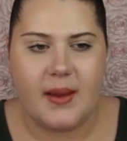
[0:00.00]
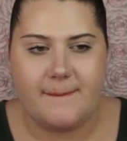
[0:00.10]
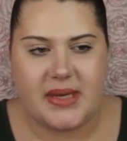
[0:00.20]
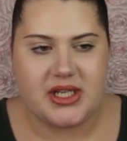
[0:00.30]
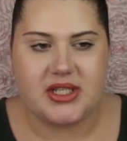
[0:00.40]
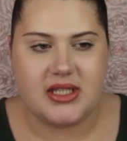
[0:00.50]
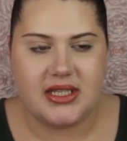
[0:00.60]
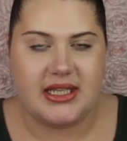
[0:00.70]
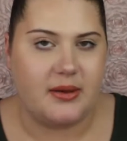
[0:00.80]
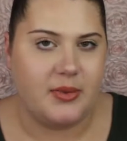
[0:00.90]
but it just
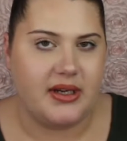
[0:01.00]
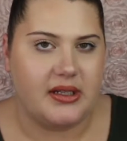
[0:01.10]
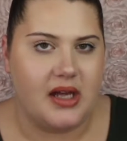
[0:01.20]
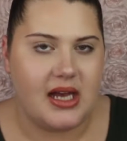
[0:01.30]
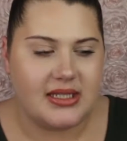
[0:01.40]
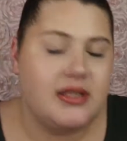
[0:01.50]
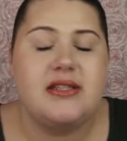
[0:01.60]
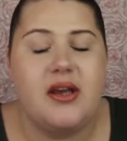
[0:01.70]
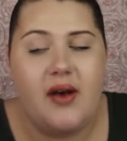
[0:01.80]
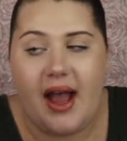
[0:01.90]
looks like I'm wearing gloss.
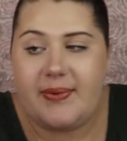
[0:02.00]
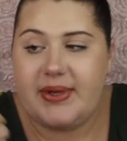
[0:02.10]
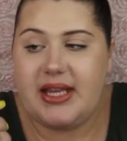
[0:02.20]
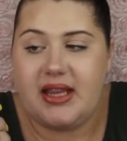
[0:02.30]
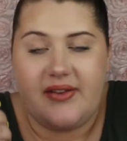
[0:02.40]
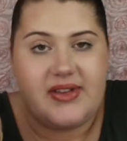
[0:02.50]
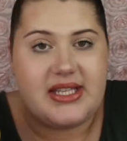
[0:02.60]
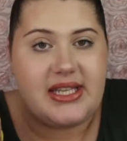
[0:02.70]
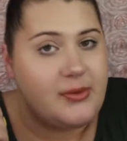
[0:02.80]
So I really love this.